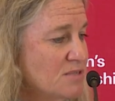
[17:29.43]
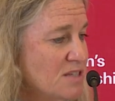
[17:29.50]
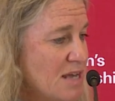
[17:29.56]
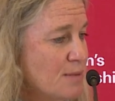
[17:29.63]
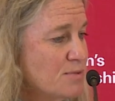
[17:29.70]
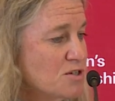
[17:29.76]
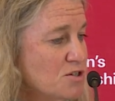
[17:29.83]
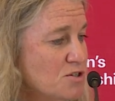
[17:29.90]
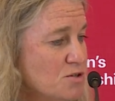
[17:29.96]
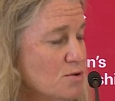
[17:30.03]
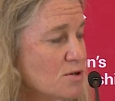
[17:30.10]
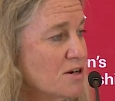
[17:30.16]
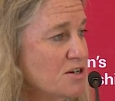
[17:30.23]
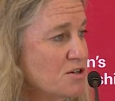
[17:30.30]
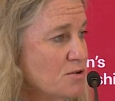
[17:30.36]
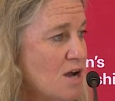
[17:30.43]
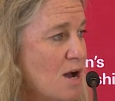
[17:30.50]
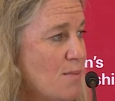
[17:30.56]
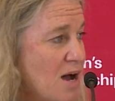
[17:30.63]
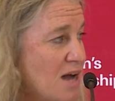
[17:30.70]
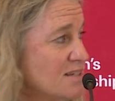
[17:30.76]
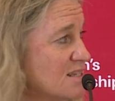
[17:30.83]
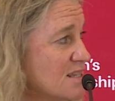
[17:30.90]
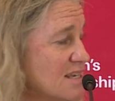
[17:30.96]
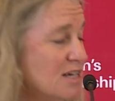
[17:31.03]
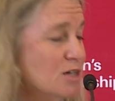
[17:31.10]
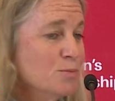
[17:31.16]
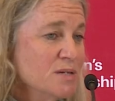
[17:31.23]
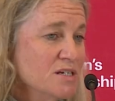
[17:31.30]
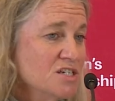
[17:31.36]
the Epson tour and you come on to the
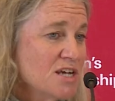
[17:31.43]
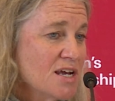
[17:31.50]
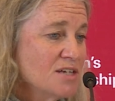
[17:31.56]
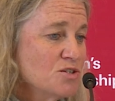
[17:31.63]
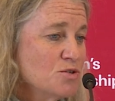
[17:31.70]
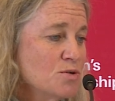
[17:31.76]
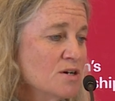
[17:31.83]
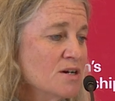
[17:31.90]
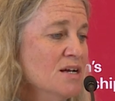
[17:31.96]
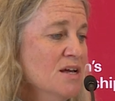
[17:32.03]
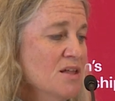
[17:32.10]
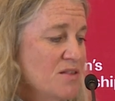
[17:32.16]
LPGA tour,